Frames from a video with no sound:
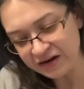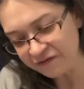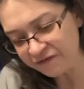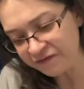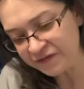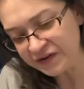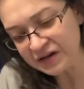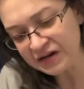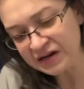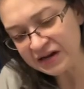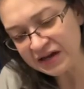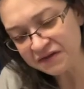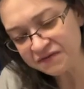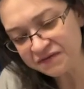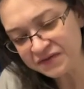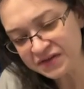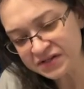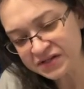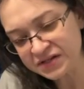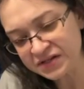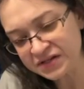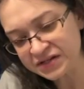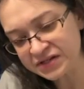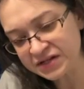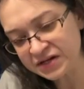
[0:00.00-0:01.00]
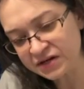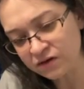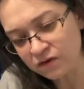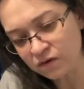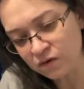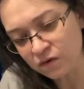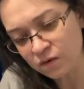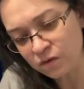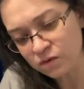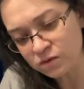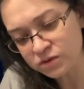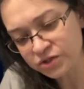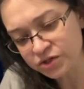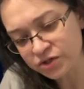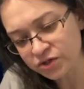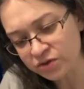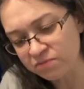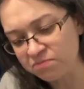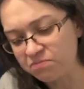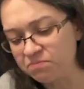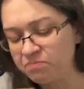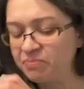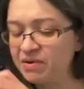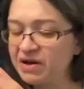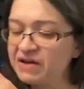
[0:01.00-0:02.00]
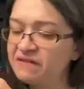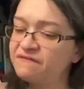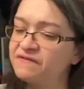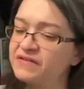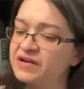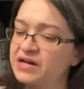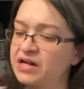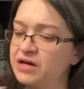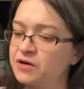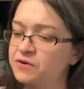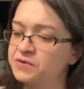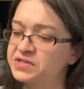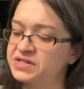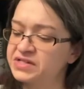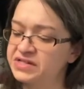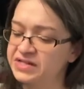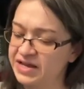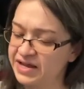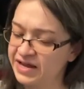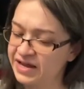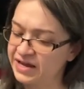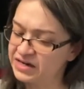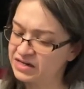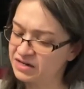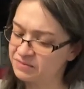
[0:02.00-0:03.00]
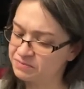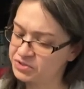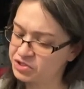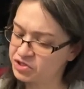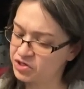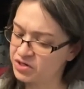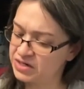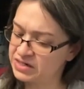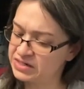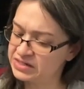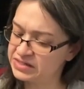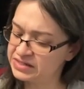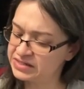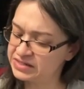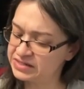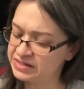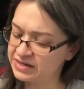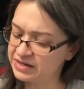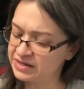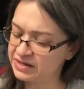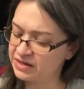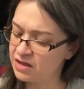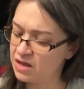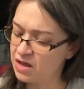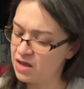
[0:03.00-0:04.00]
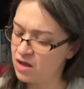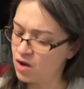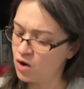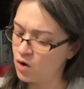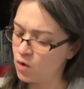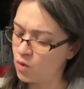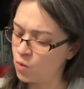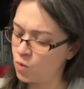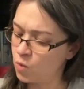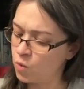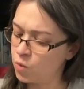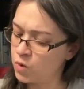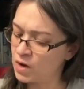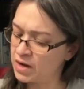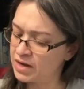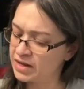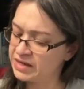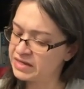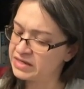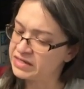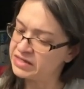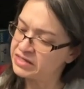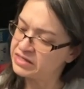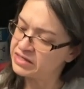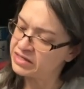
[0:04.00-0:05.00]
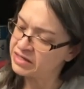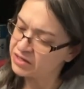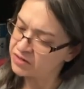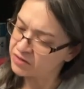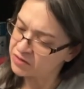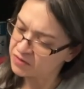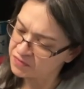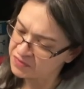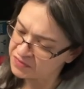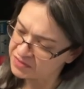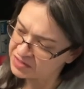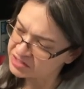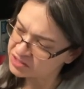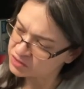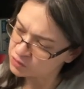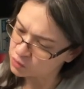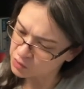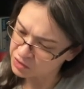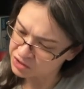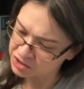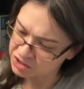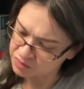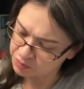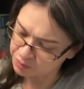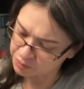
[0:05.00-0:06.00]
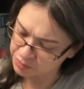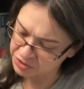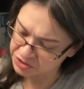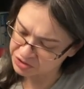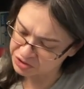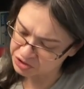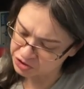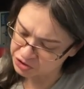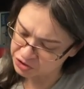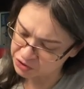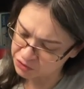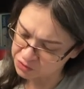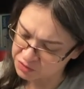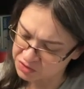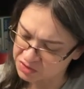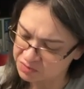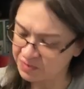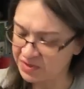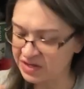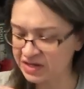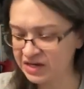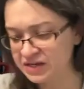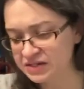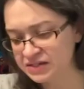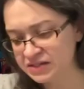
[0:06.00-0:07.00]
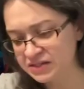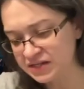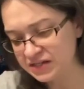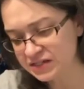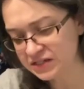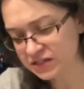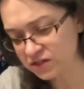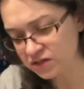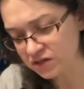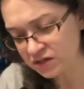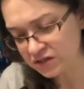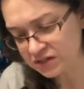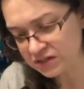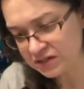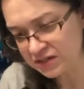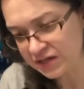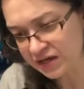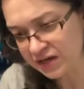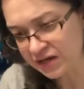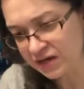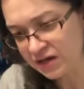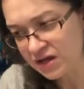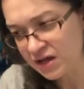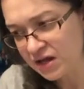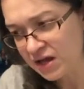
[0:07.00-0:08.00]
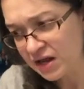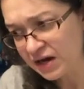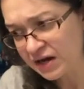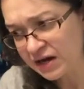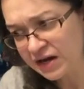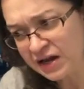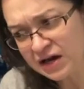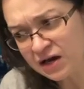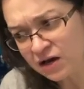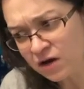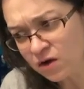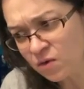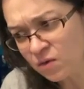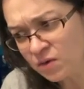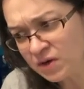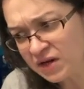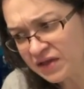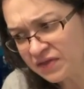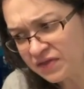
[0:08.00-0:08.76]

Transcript: of feel like this is an older Buffalo set, and I'm trying to see what year this was produced, because this looks like not only